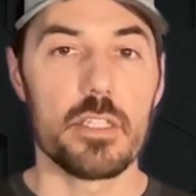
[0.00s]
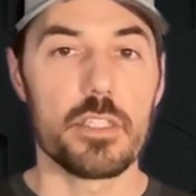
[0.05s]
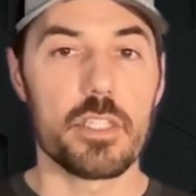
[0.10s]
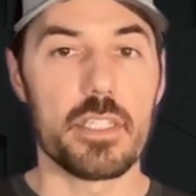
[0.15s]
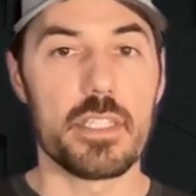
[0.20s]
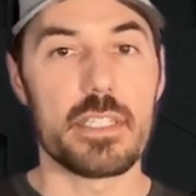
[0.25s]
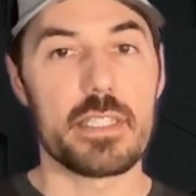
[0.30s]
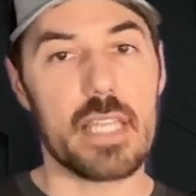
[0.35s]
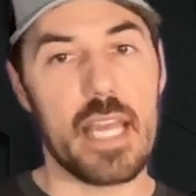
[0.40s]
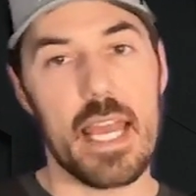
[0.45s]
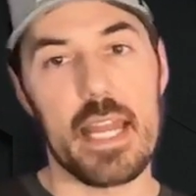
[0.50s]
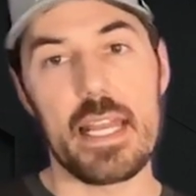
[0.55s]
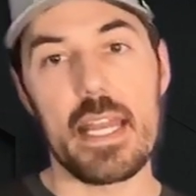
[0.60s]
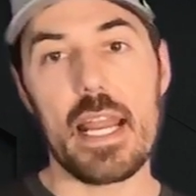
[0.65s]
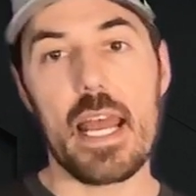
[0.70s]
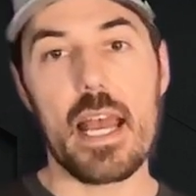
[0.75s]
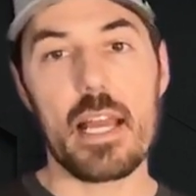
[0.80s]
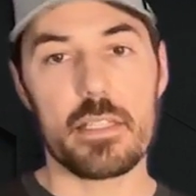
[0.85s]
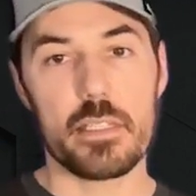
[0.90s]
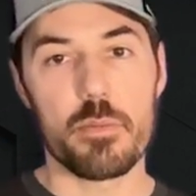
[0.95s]
to decide
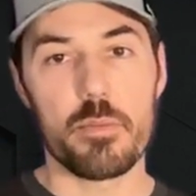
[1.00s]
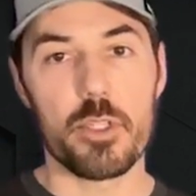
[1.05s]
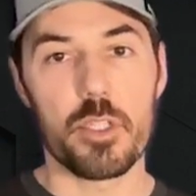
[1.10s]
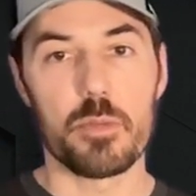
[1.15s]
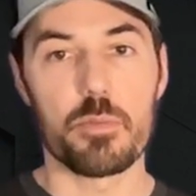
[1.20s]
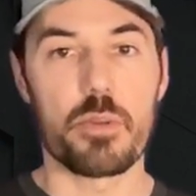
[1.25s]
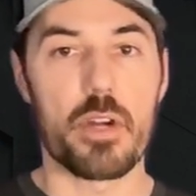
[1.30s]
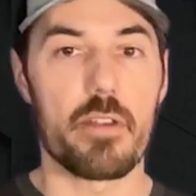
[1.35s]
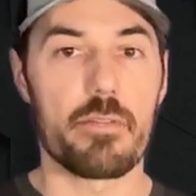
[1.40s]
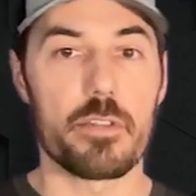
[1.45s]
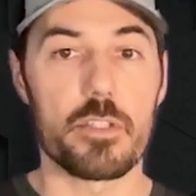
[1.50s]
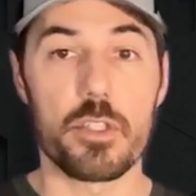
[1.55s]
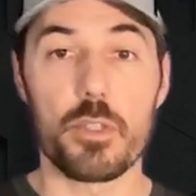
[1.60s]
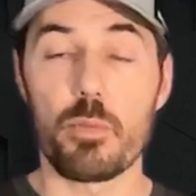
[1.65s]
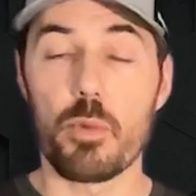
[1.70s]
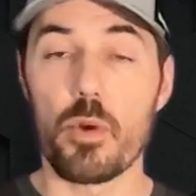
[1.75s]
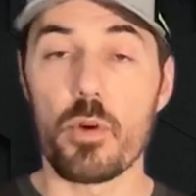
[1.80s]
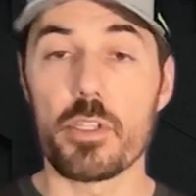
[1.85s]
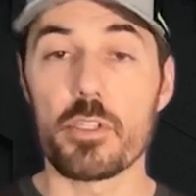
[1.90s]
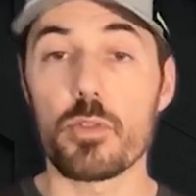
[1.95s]
not to build preference
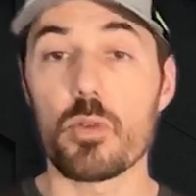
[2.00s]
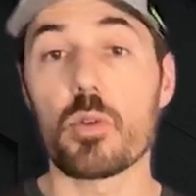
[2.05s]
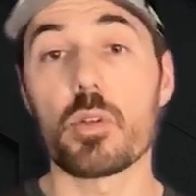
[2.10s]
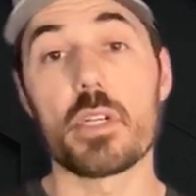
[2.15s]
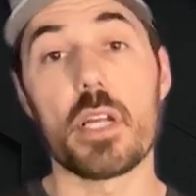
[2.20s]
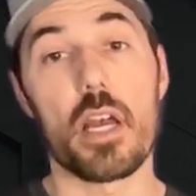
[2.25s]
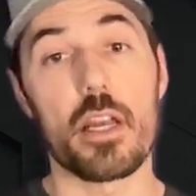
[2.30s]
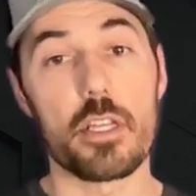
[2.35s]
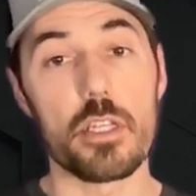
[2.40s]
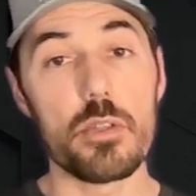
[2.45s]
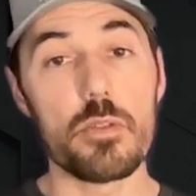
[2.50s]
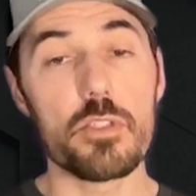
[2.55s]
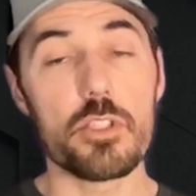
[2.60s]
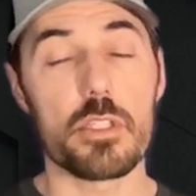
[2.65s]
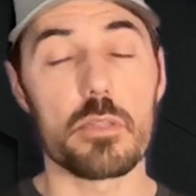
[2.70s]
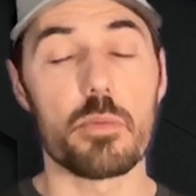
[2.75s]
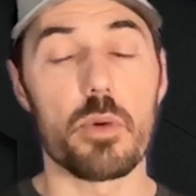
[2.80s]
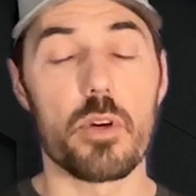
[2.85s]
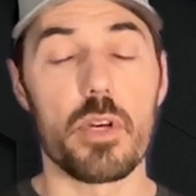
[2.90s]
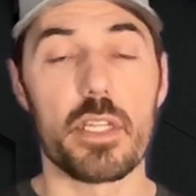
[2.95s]
points or not use
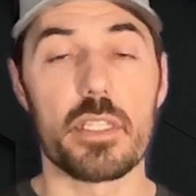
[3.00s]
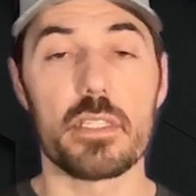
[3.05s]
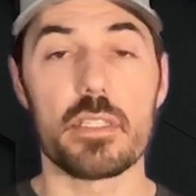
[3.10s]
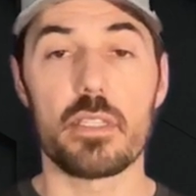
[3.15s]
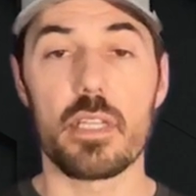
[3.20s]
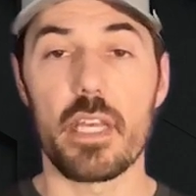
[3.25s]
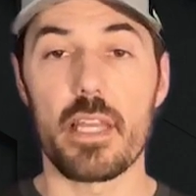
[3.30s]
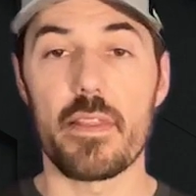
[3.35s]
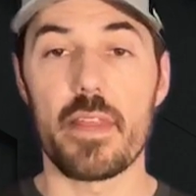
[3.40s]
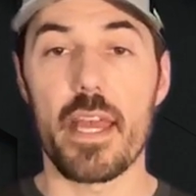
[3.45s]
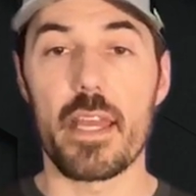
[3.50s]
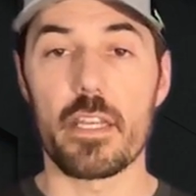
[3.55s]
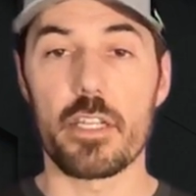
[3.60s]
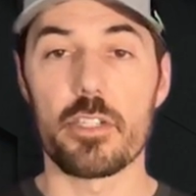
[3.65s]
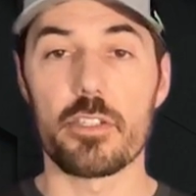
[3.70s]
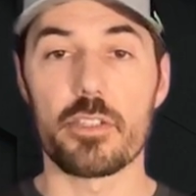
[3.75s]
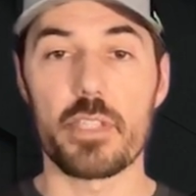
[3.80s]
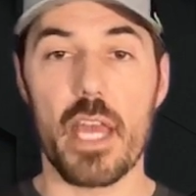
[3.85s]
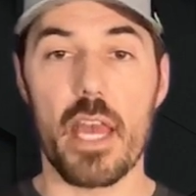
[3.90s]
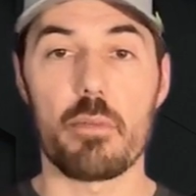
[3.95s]
your points in that
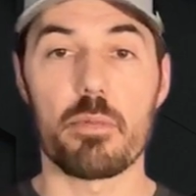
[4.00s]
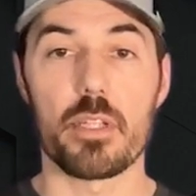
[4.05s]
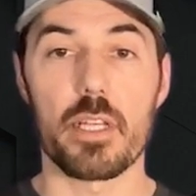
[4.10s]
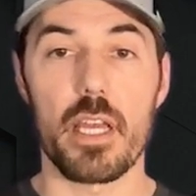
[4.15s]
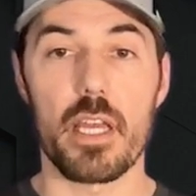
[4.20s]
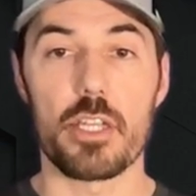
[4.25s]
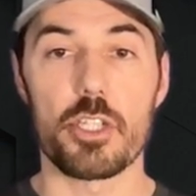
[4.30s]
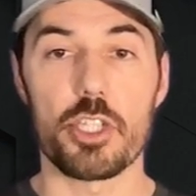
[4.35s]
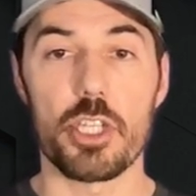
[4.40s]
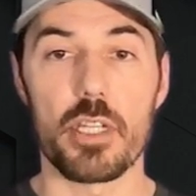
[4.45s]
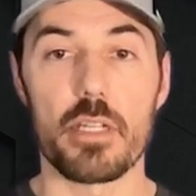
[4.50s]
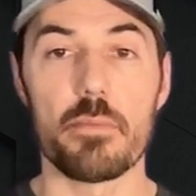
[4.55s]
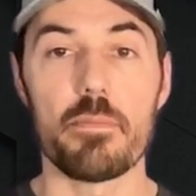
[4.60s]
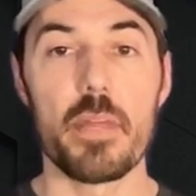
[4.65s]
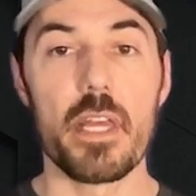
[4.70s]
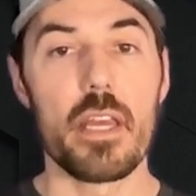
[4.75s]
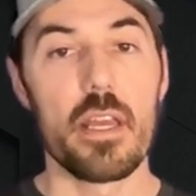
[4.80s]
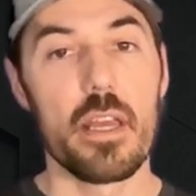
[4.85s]
year's application